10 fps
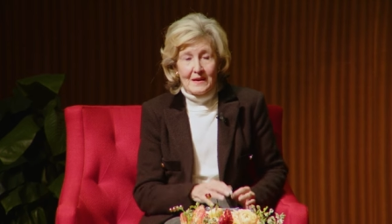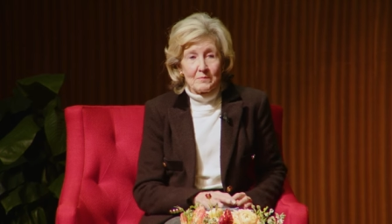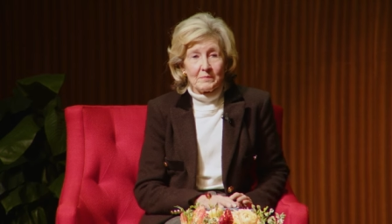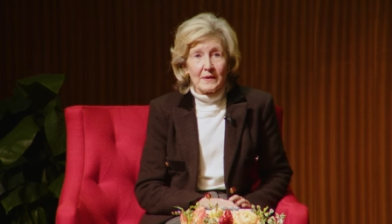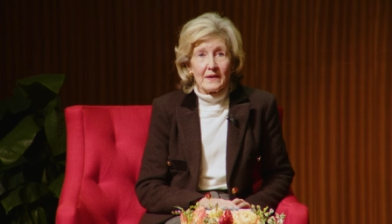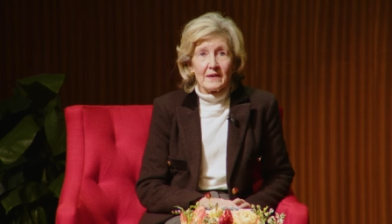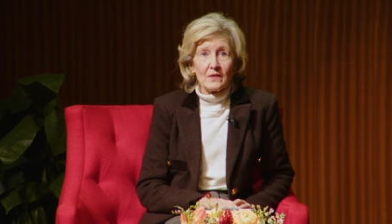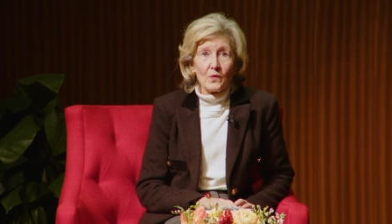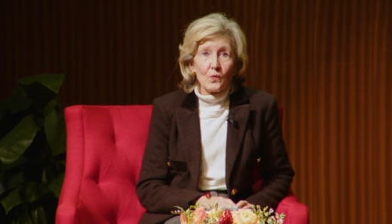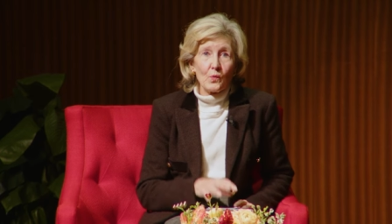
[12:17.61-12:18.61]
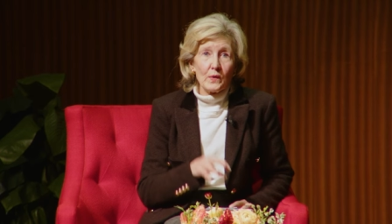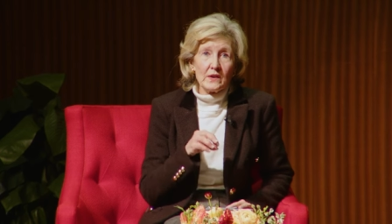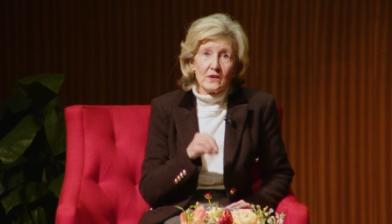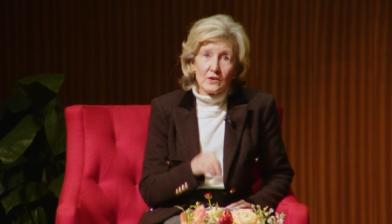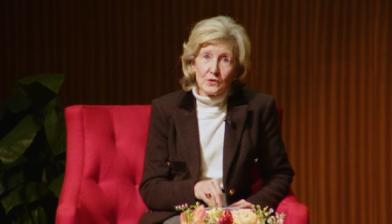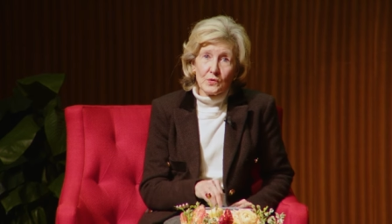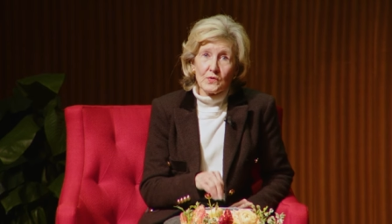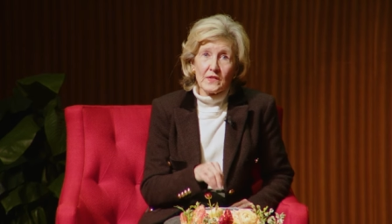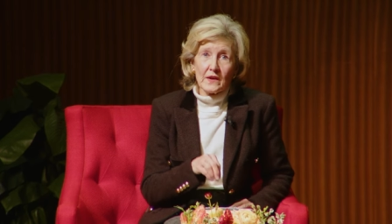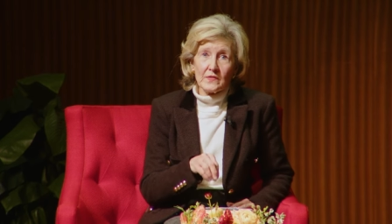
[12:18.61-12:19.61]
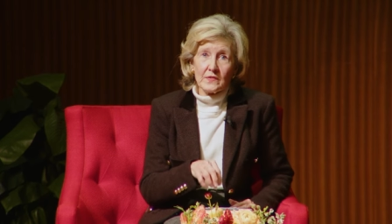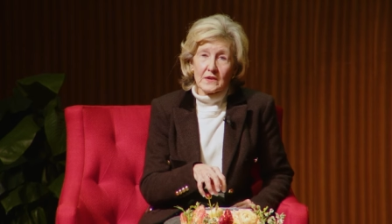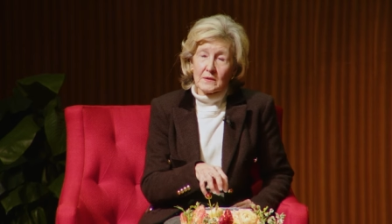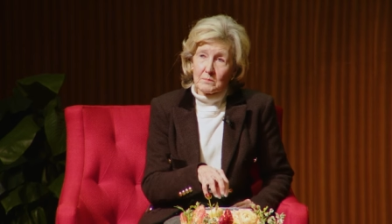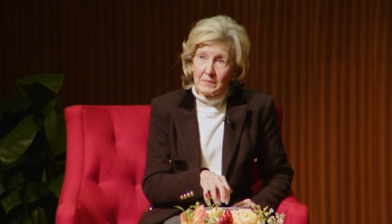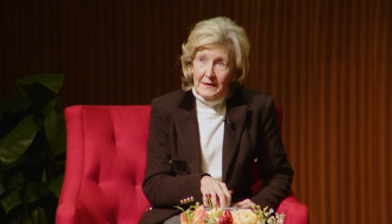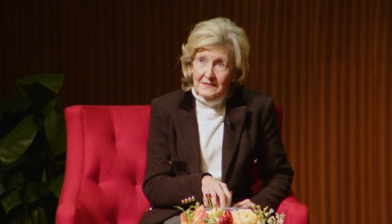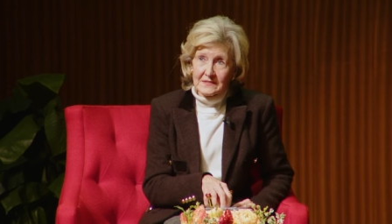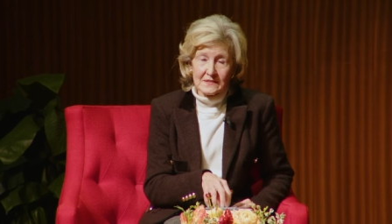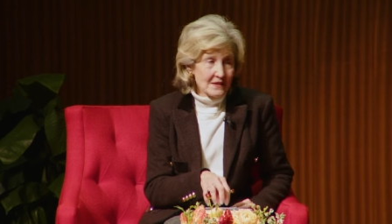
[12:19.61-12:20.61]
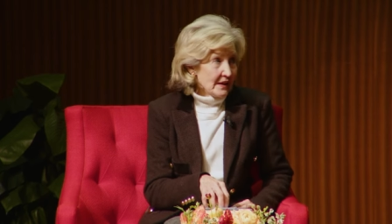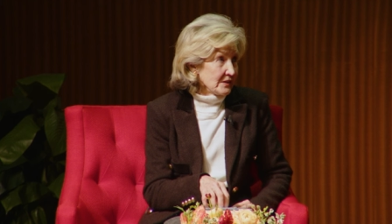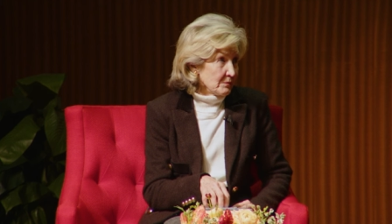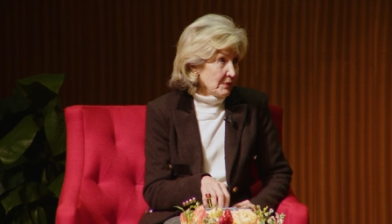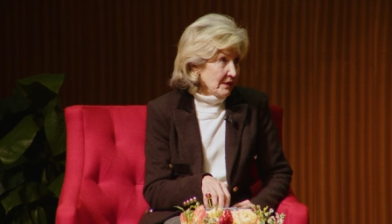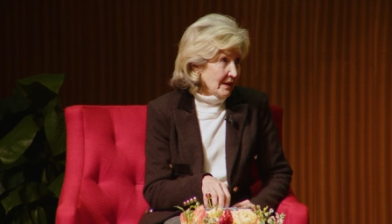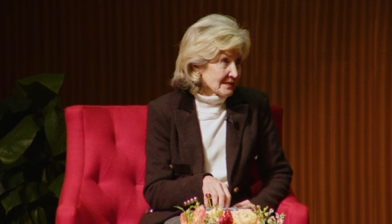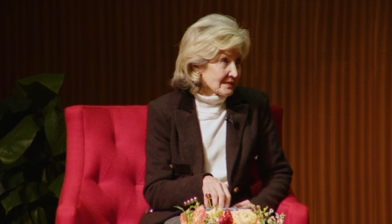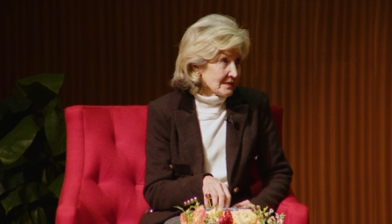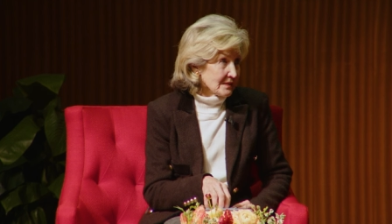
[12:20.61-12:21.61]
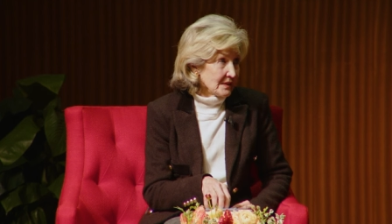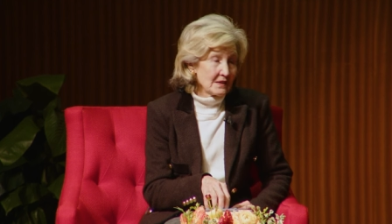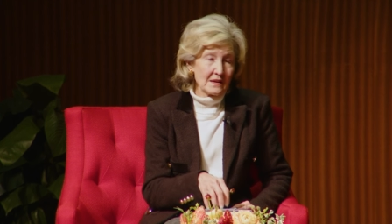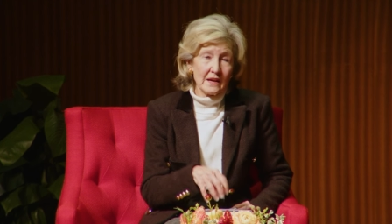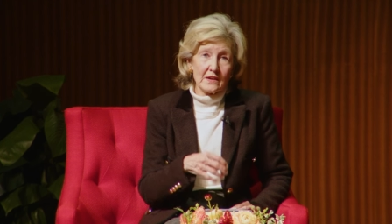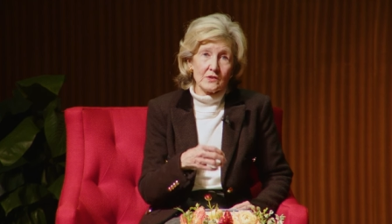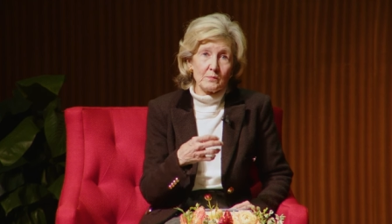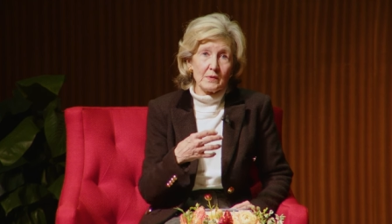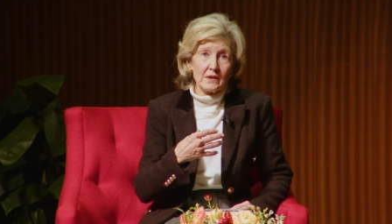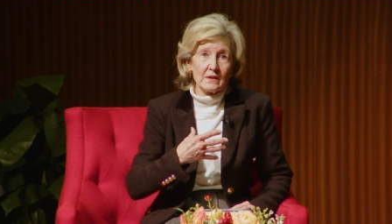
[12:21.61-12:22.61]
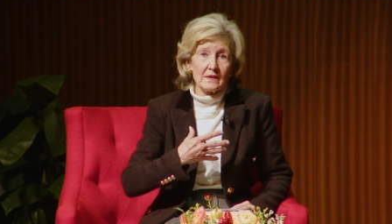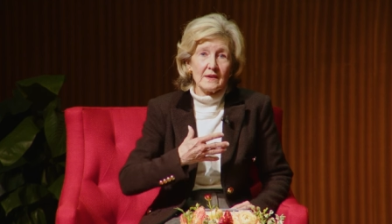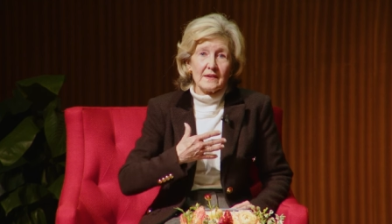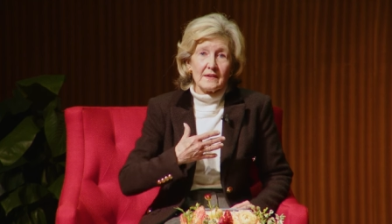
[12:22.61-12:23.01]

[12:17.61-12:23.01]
But we knew that the basis had to be NASA. It had to be